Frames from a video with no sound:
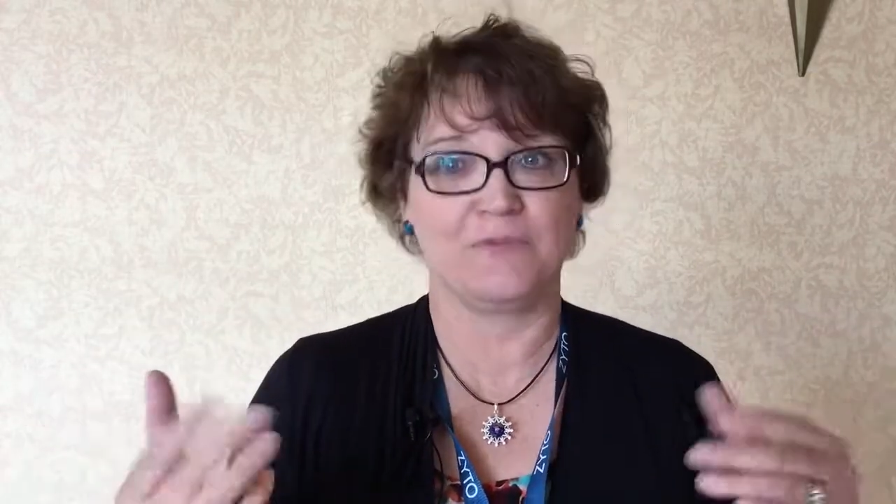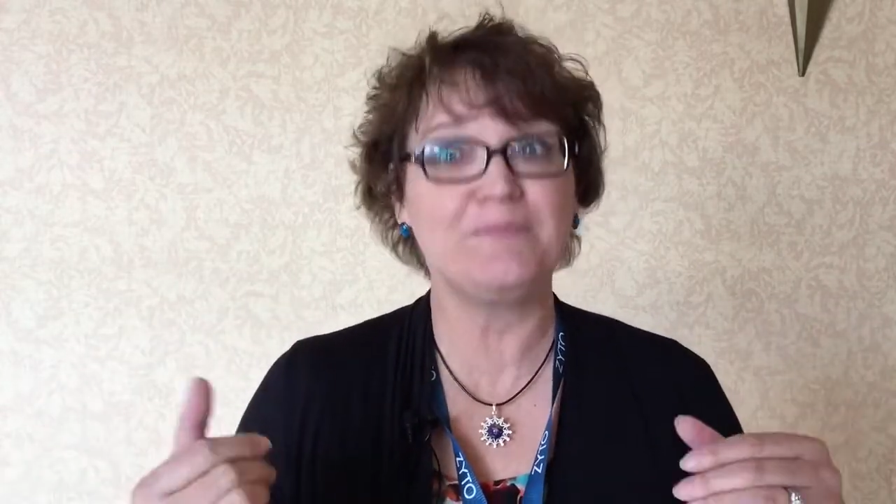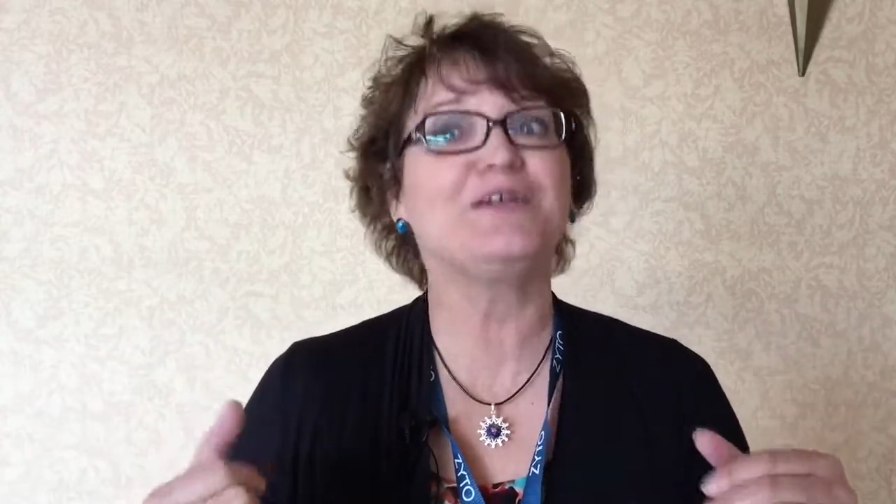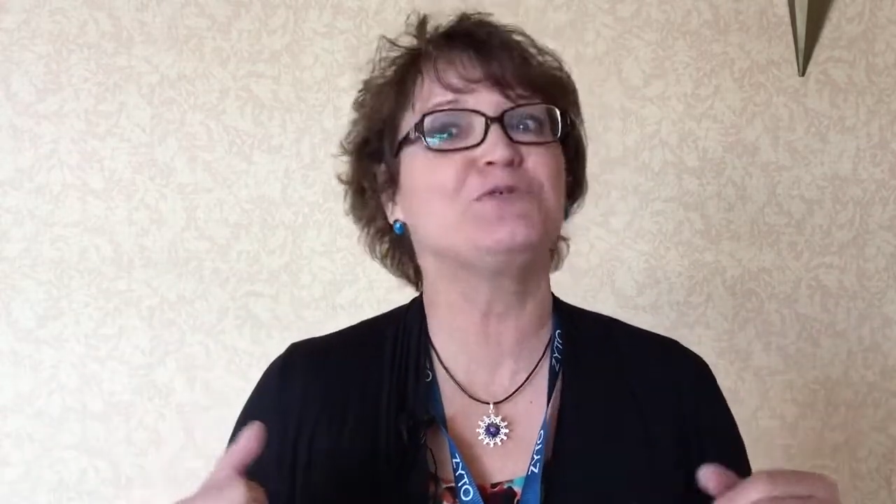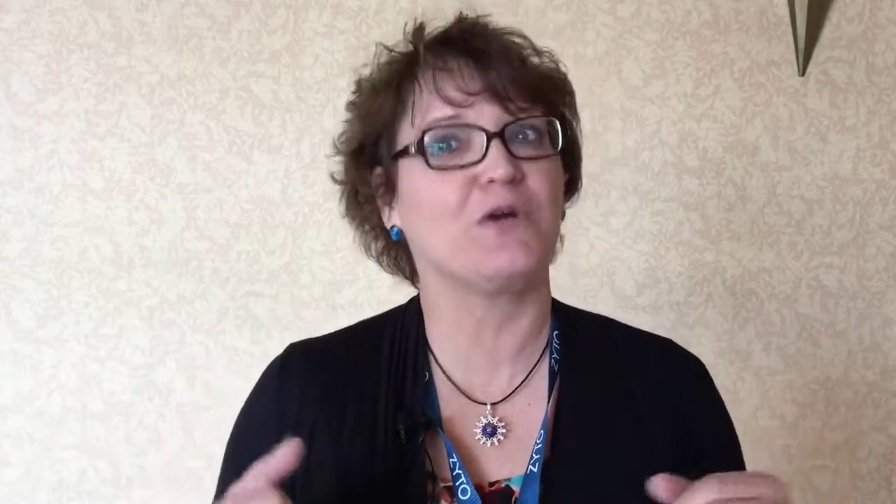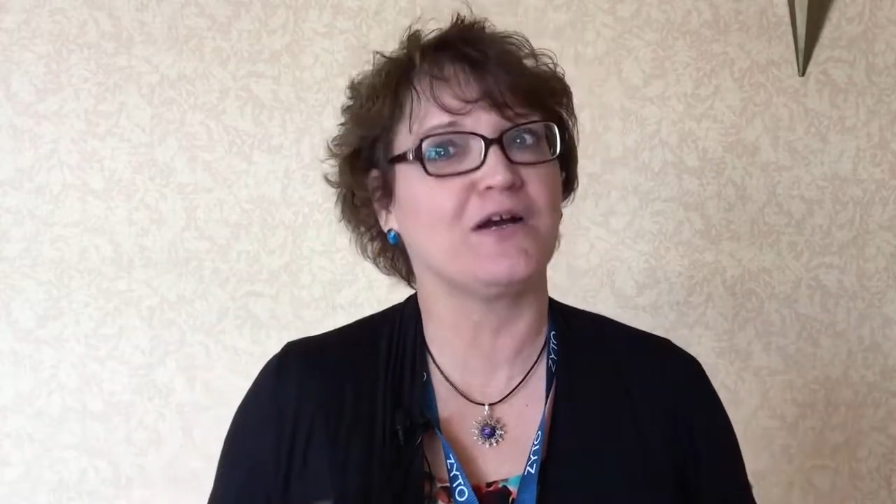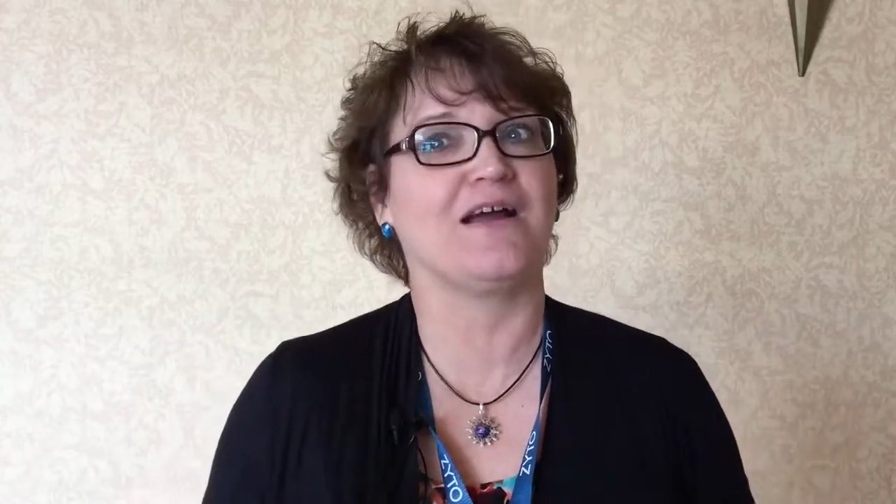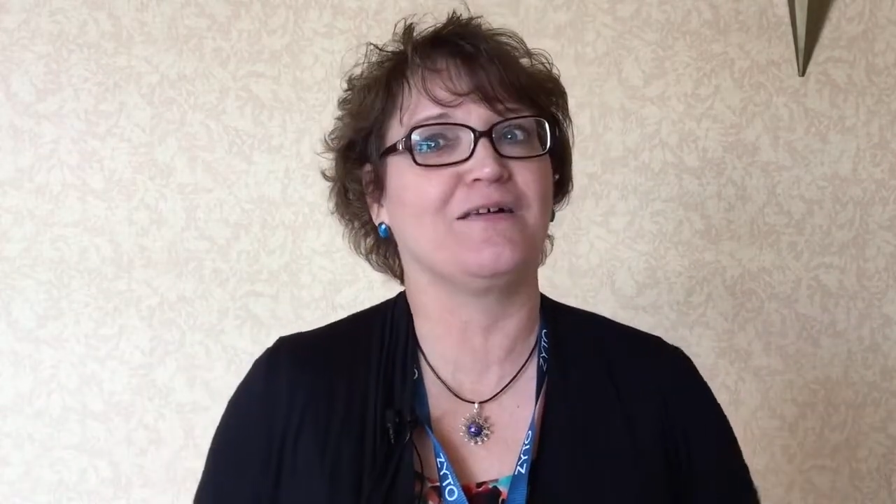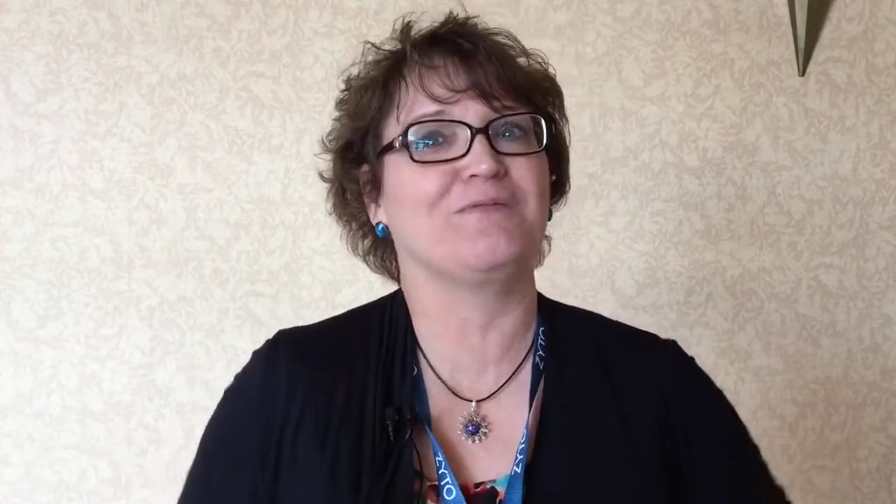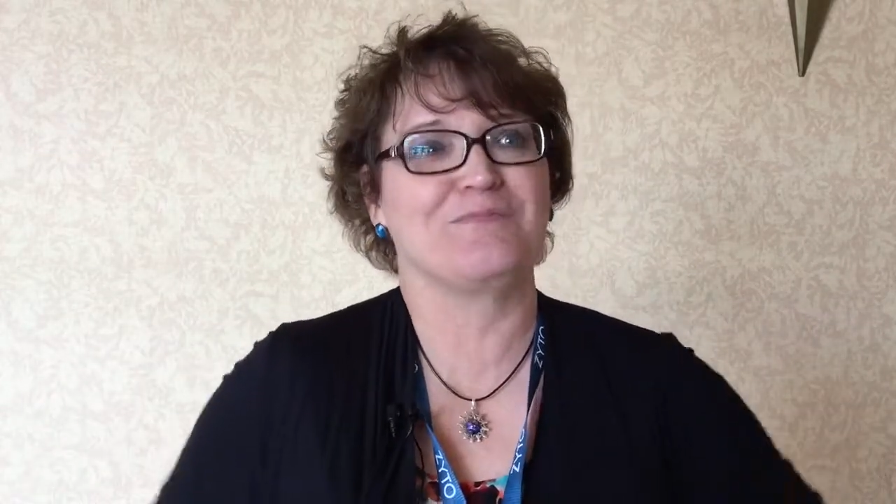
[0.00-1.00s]
We must work
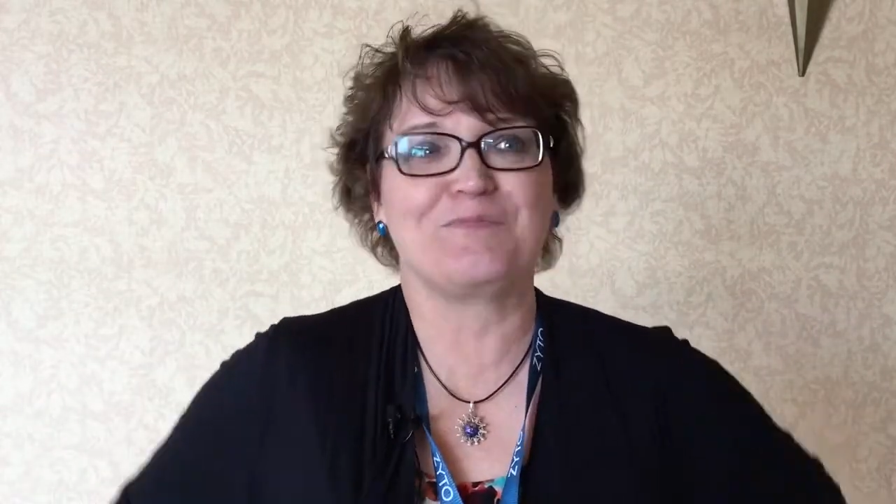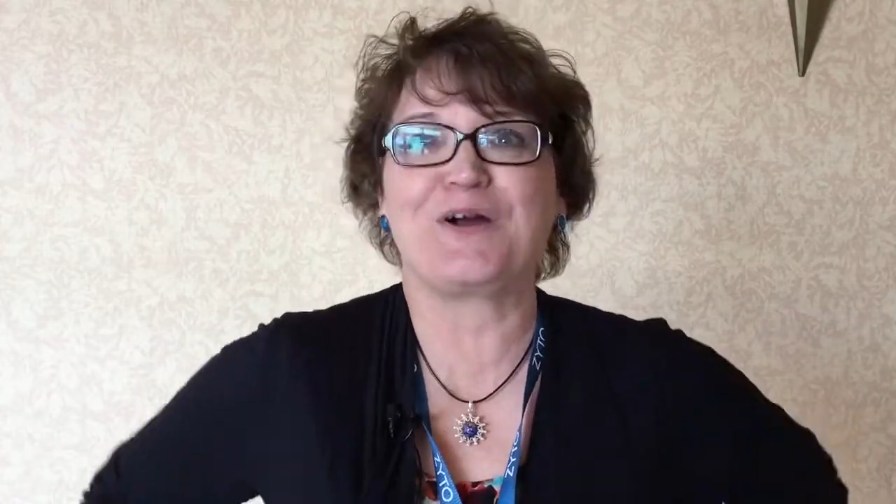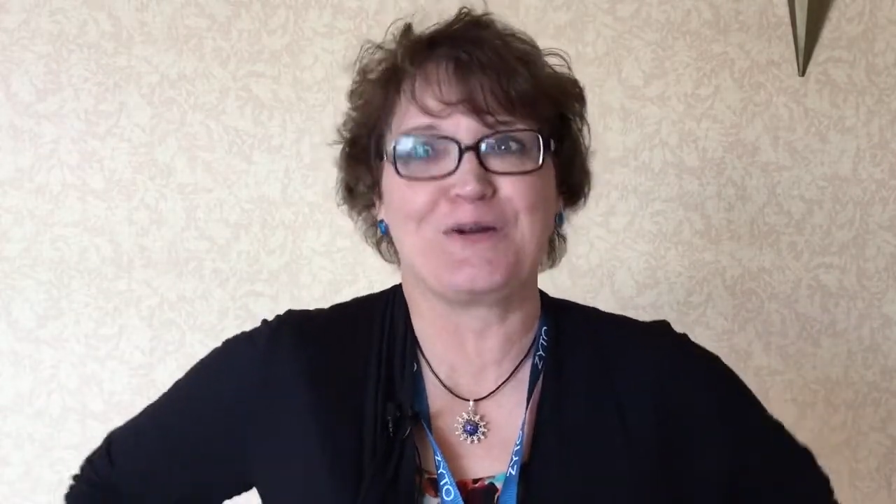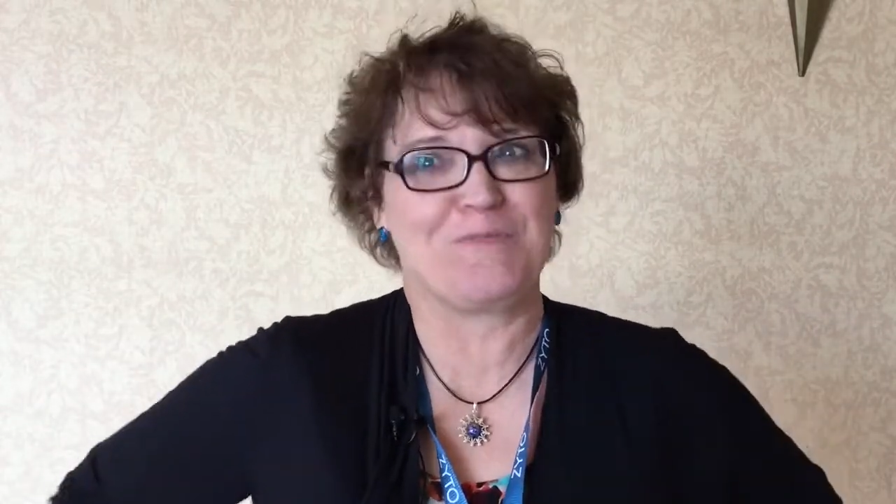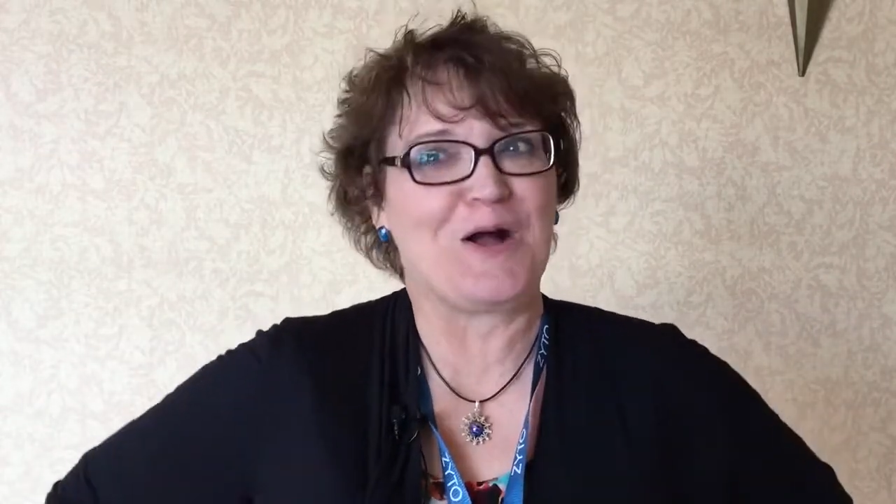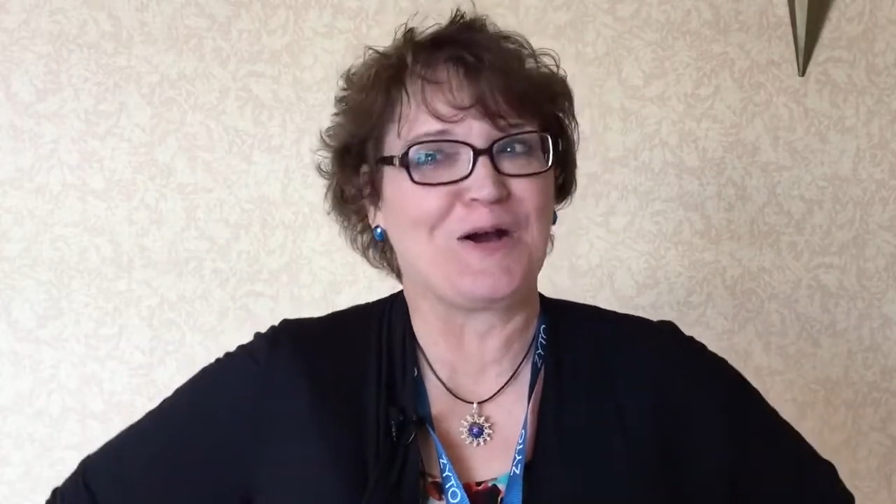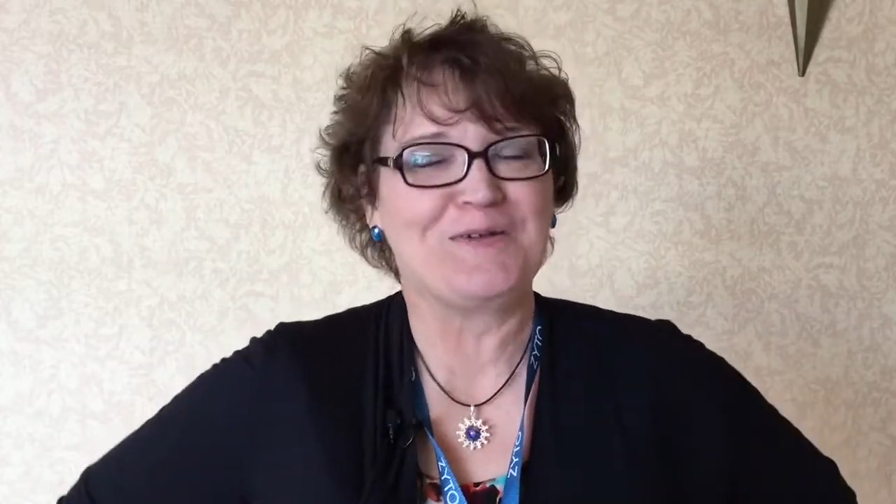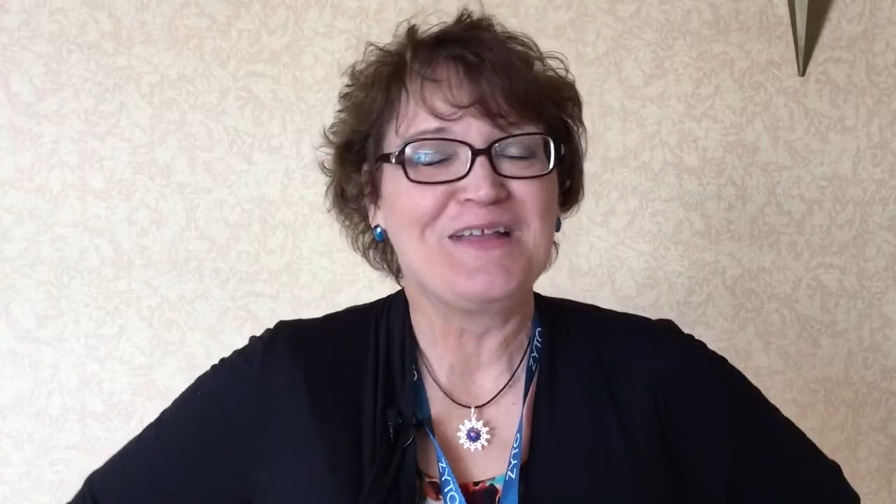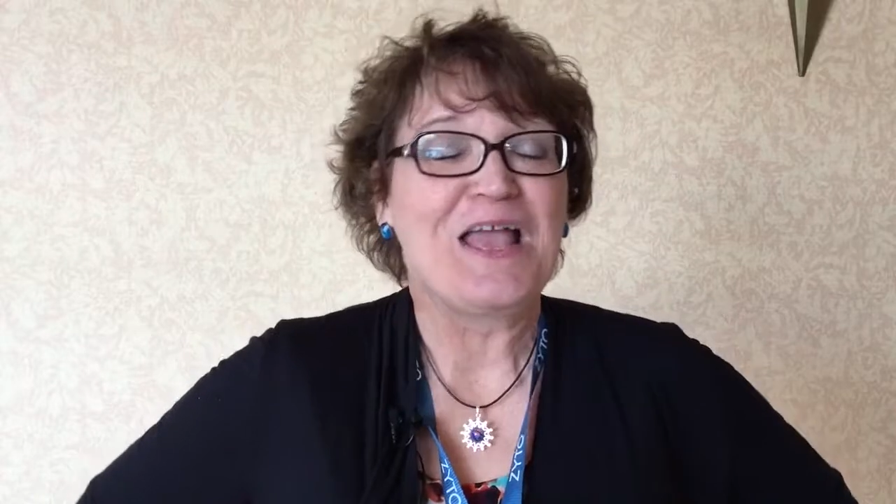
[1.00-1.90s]
them hard.